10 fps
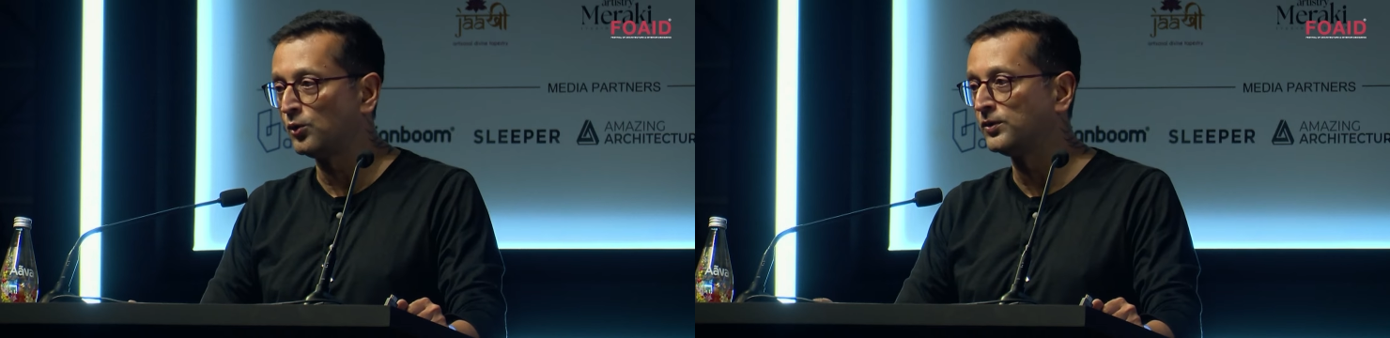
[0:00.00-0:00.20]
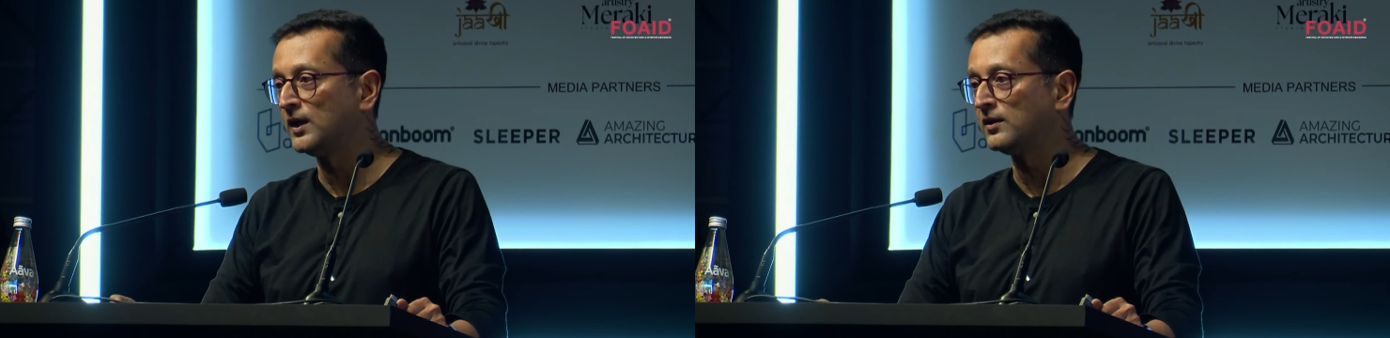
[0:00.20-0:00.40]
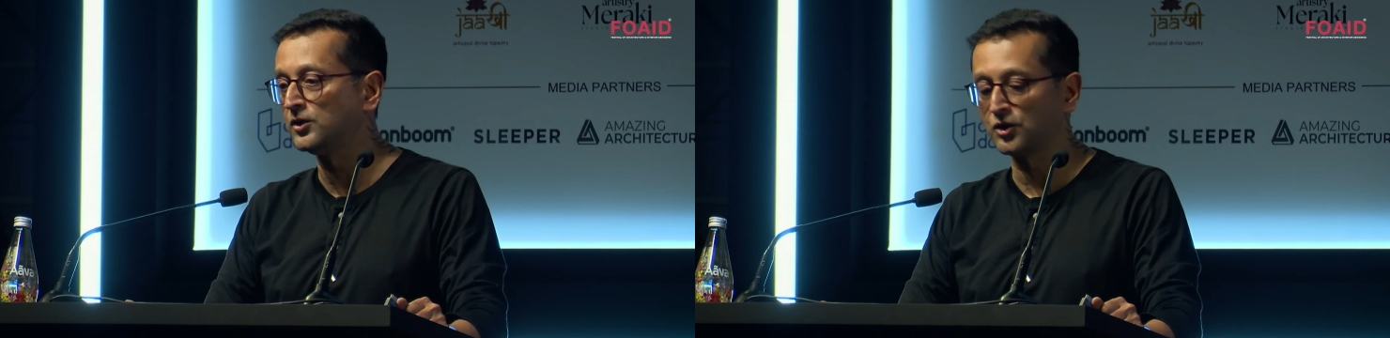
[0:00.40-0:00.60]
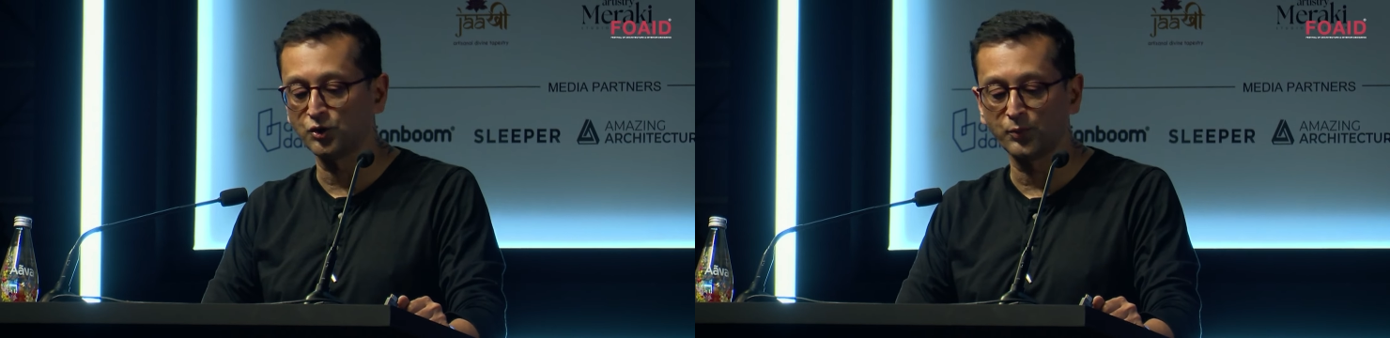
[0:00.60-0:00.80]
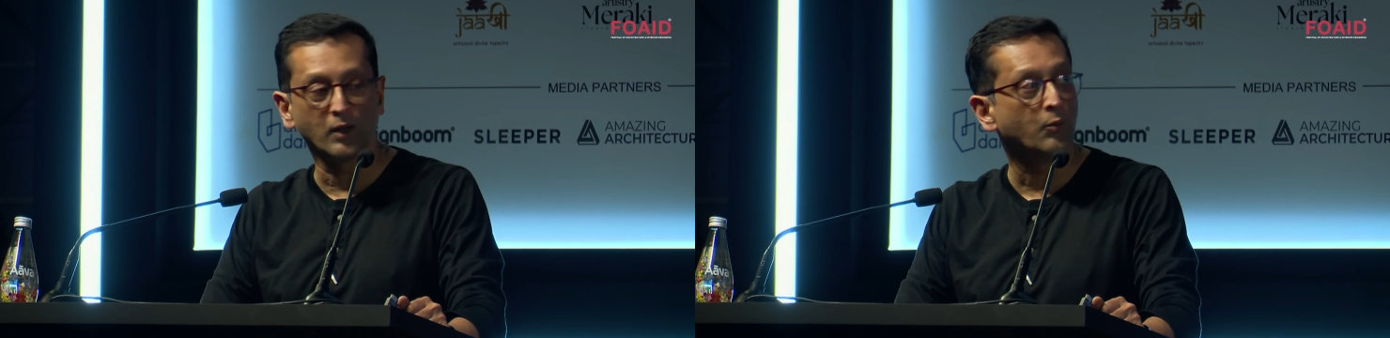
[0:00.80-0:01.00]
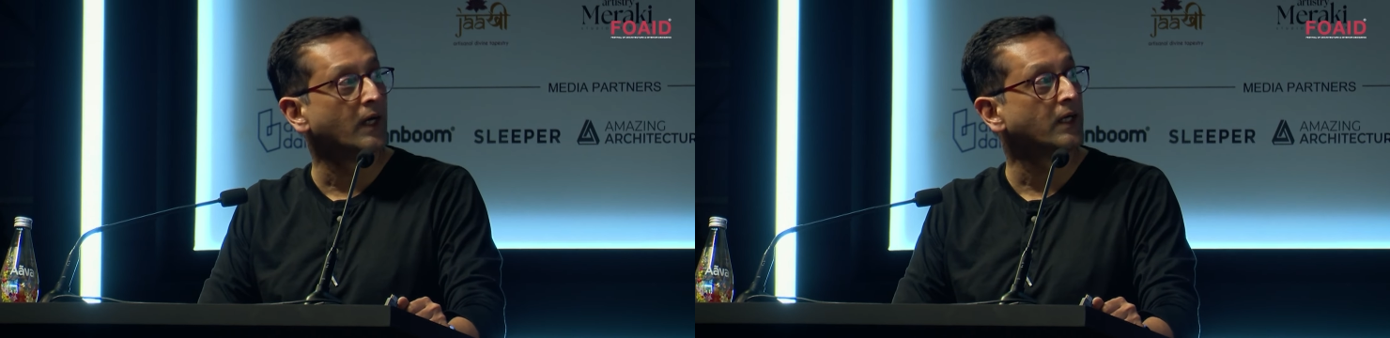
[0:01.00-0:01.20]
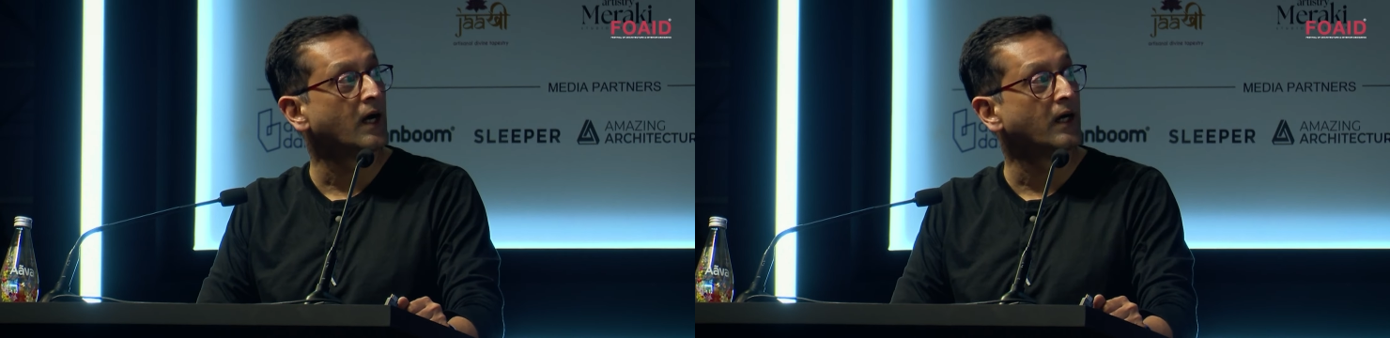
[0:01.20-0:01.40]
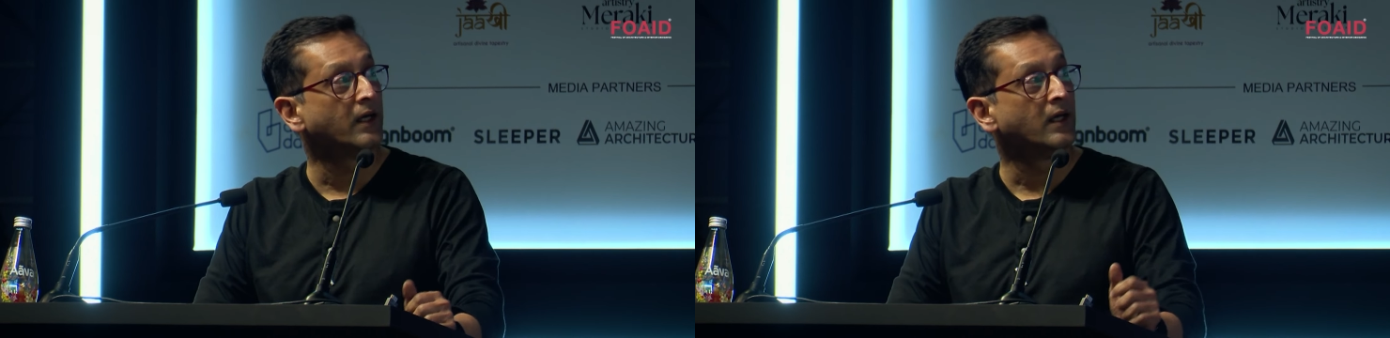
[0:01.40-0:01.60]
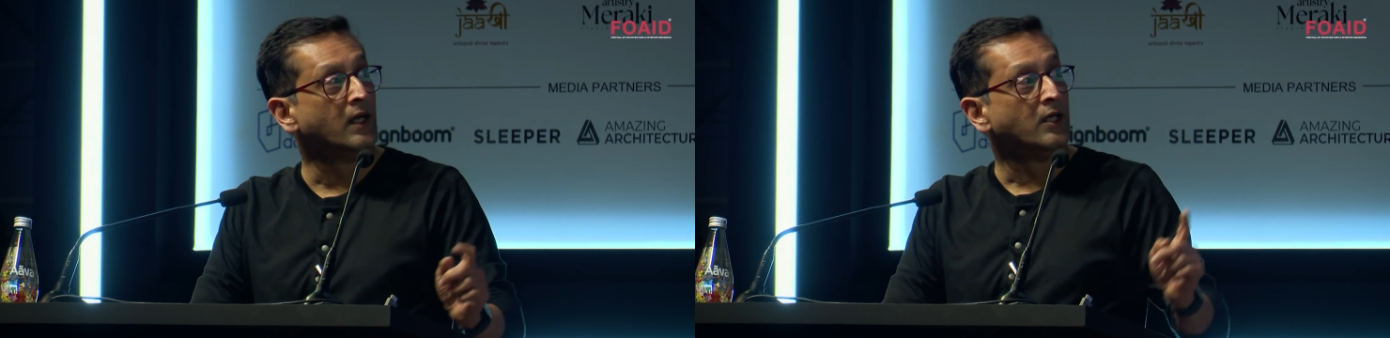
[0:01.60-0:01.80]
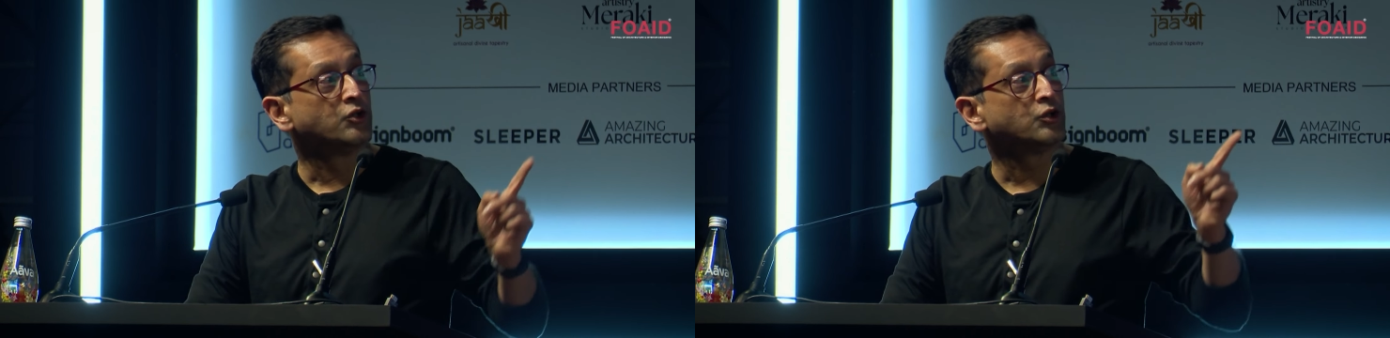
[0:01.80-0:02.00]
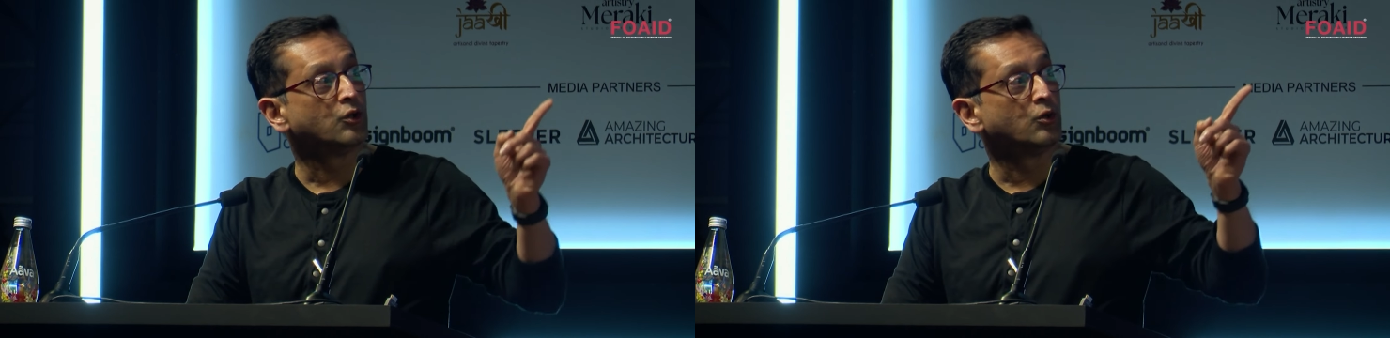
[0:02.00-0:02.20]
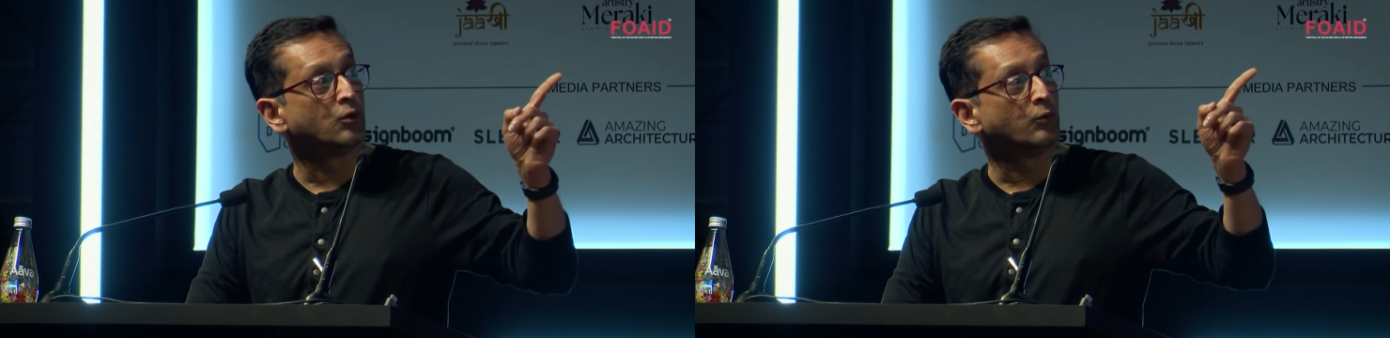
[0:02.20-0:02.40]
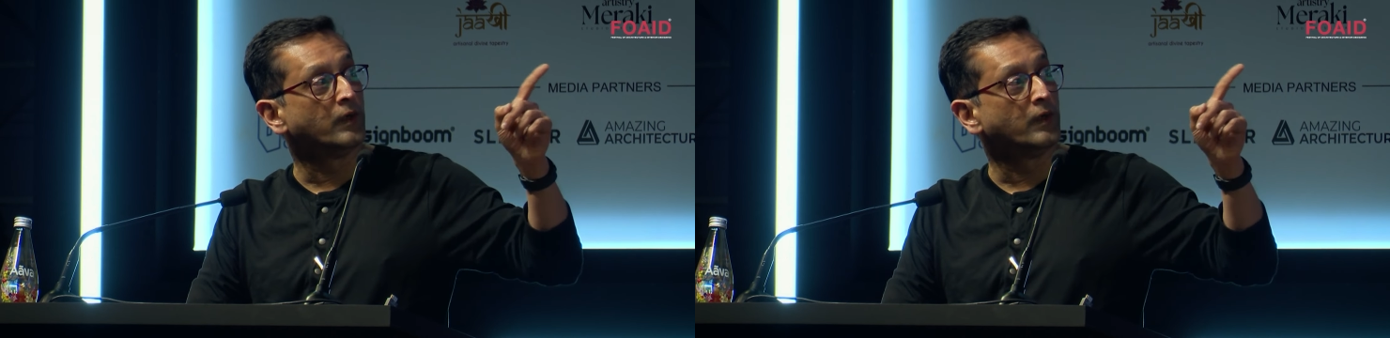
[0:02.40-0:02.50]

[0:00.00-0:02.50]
thicknesses were quite high. So